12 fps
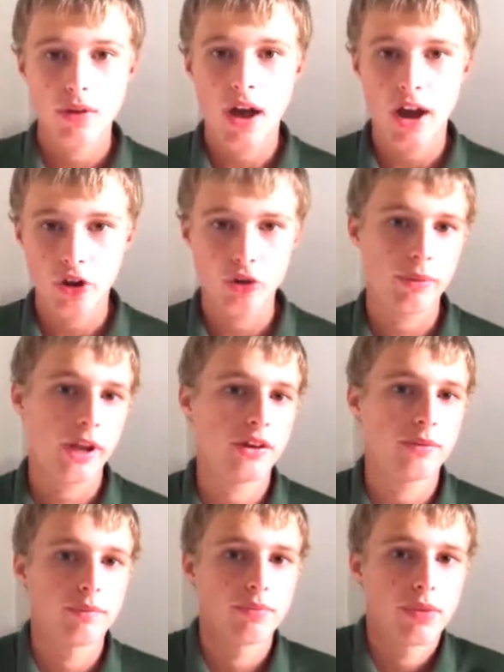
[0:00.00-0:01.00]
hire a
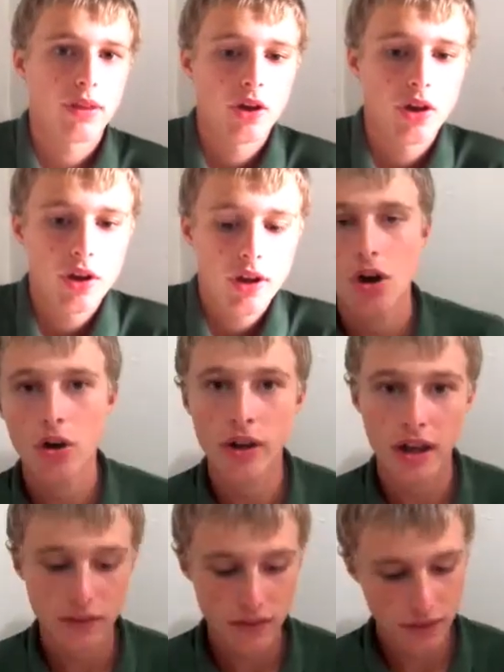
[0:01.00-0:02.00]
maid.
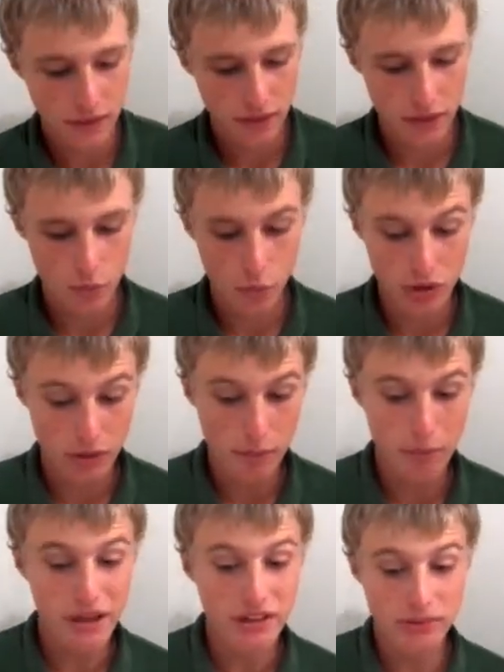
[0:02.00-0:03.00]
Okay, one of
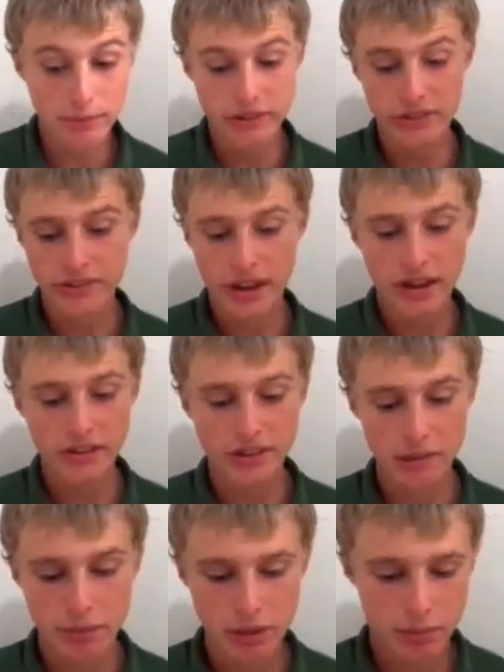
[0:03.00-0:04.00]
the biggest mistakes
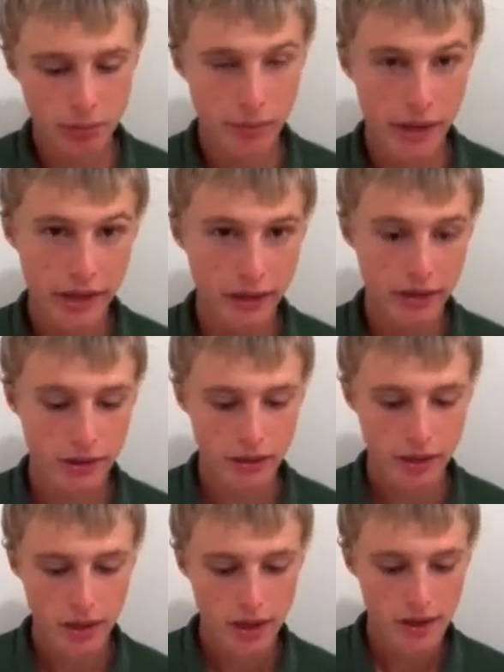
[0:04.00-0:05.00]
that people make
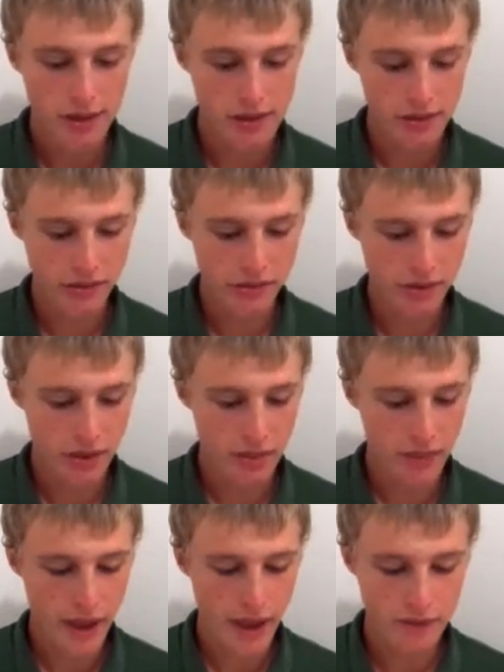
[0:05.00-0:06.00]
is
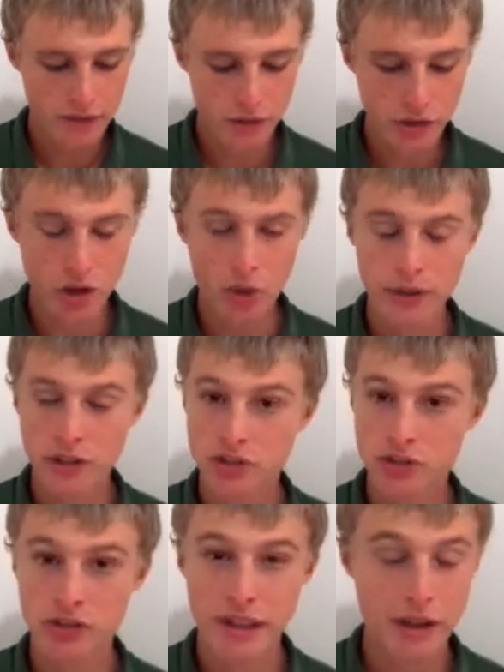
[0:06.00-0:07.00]
that they go
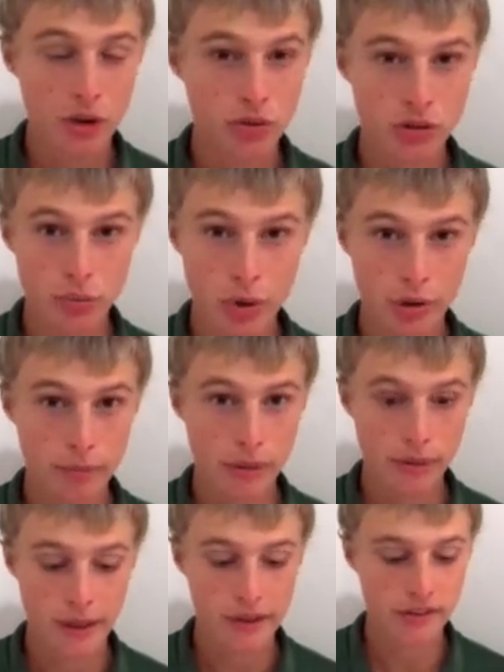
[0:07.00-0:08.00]
to the wrong
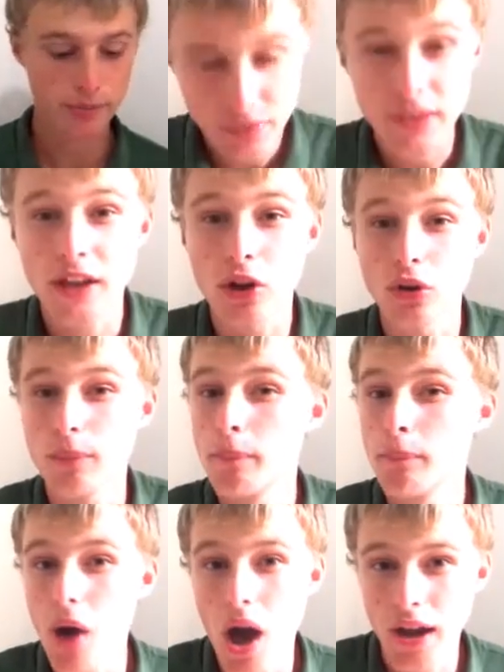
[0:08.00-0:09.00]
place. They go to
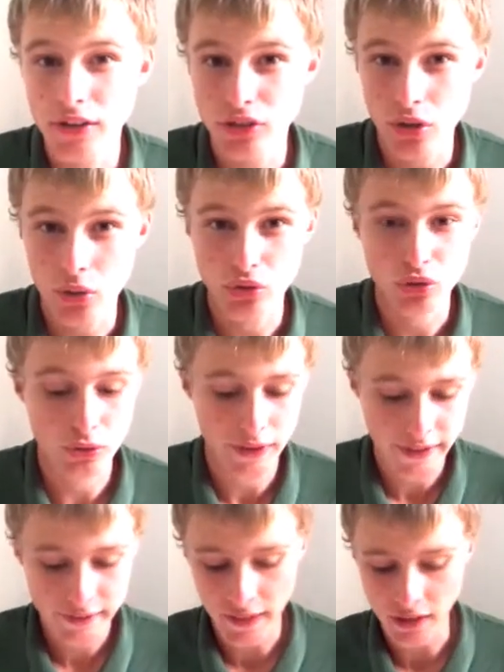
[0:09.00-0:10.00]
Baños, or
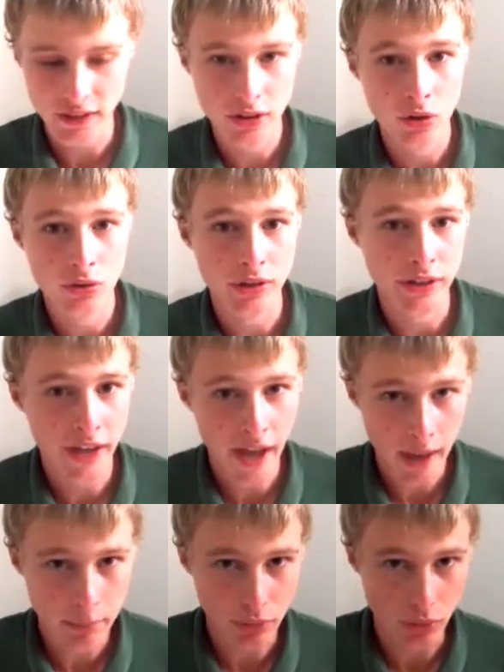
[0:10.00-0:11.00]
they go to the
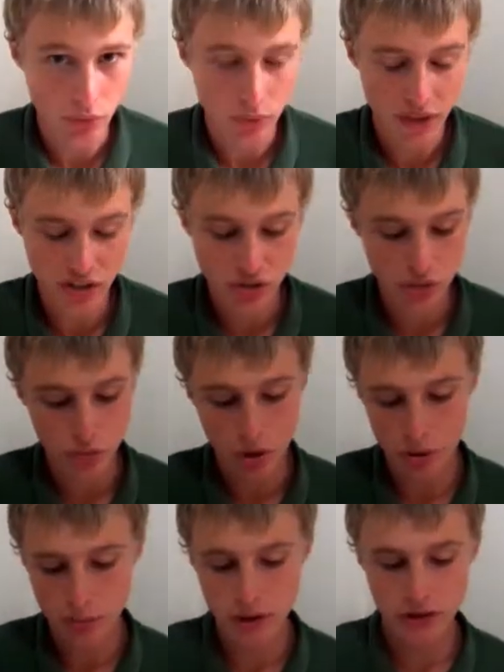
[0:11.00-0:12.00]
capital. That's the
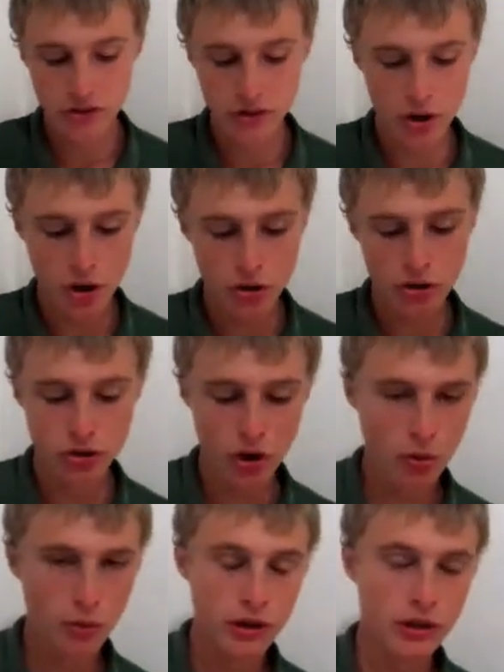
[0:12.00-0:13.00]
wrong place to go. You
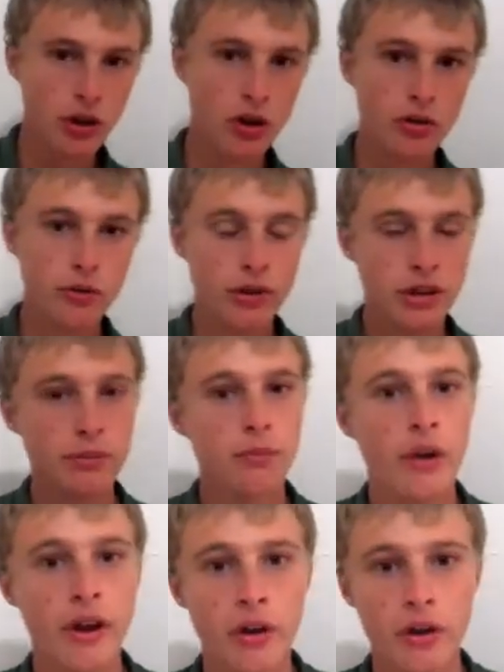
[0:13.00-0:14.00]
don't want to go to
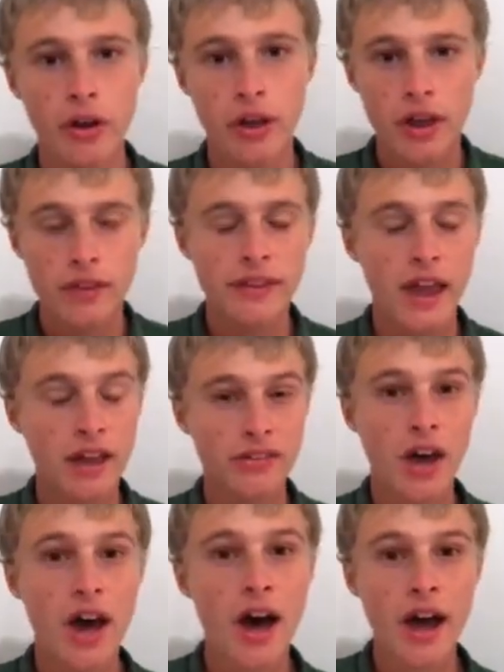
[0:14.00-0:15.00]
anywhere that
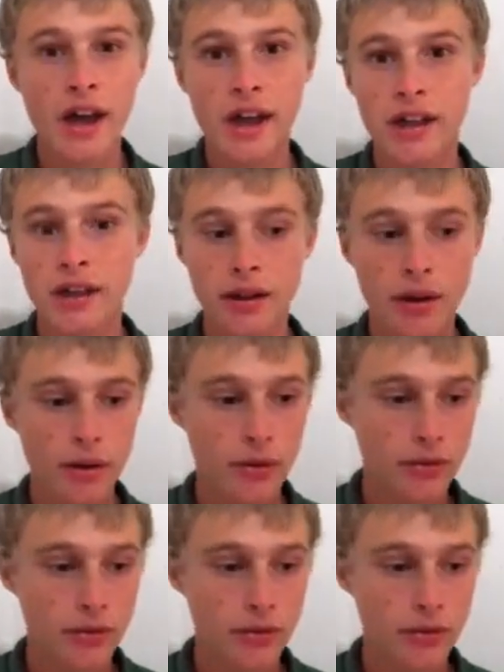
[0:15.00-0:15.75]
has a